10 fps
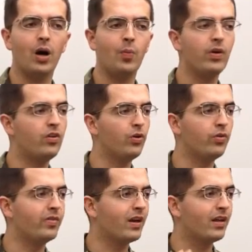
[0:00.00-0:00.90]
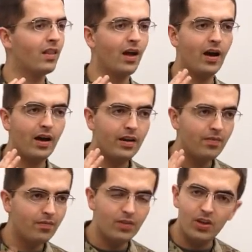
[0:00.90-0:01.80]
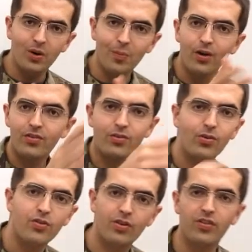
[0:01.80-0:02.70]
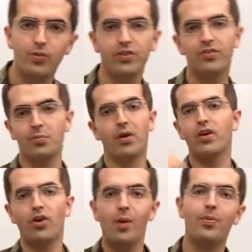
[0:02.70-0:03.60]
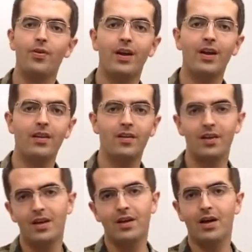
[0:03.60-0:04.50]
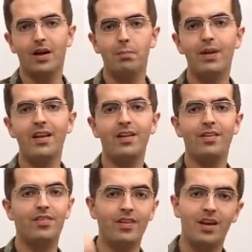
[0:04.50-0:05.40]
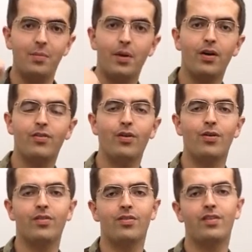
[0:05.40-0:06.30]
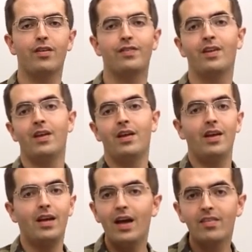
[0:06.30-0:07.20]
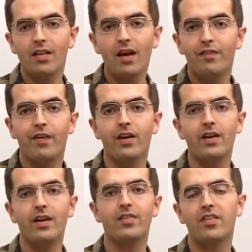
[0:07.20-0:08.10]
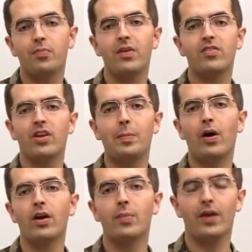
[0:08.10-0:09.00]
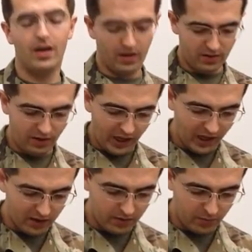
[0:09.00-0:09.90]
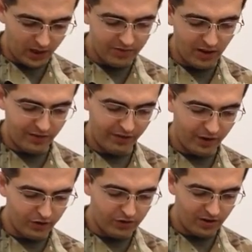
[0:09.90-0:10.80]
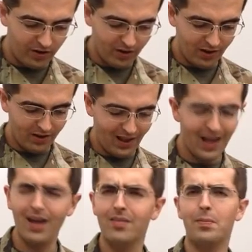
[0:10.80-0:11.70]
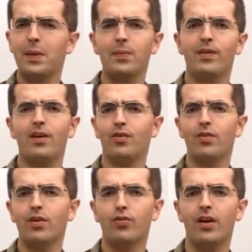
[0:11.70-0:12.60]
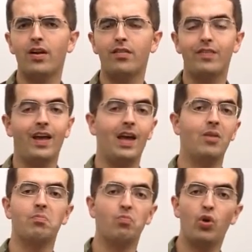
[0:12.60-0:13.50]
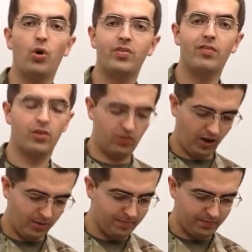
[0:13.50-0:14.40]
We do second line, marching through the streets with Mardi Gras parade, beads and parasols and stuff. It's a lot of fun. It's basically a party band, and we have a lot of energy, and the people in there are really creative, and we always have a good time.